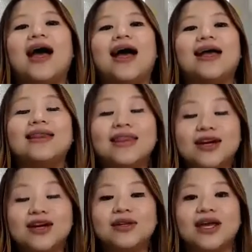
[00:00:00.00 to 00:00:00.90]
I
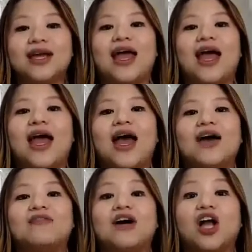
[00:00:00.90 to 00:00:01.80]
literally
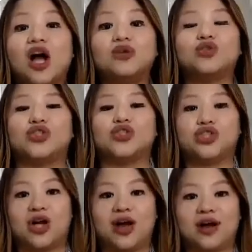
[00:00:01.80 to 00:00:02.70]
have a culture
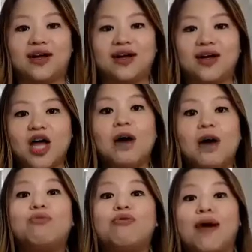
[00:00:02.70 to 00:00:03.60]
shock, a
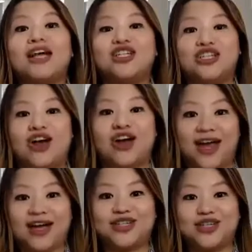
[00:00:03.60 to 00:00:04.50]
price shock,
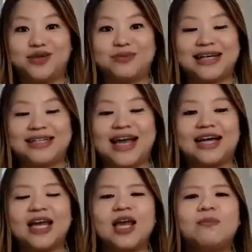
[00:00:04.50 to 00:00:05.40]
actually, to be
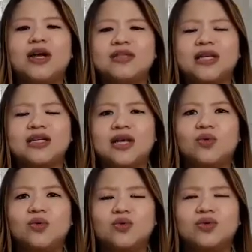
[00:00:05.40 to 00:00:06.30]
exact, because I was like,
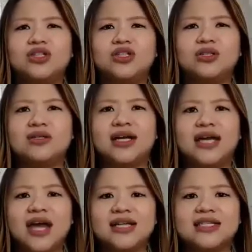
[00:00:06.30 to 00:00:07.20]
ooh, the
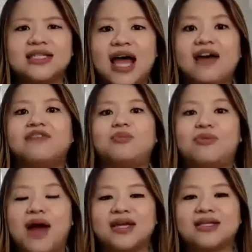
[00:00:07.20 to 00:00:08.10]
gas is half the
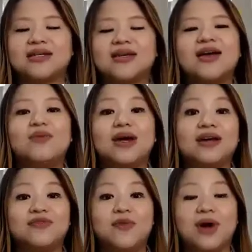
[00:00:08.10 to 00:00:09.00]
price. Right
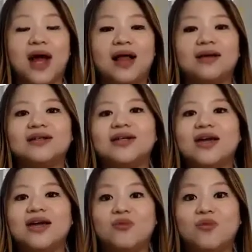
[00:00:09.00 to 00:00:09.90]
now it's $4.
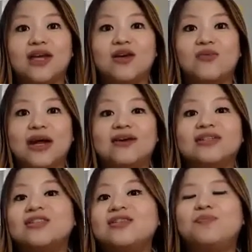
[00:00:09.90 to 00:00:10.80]
Right here, right now,
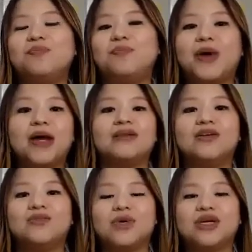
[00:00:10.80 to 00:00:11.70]
is
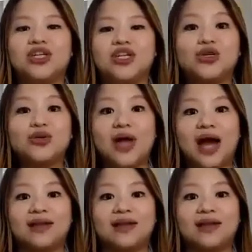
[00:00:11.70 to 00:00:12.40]
barely reaching $2.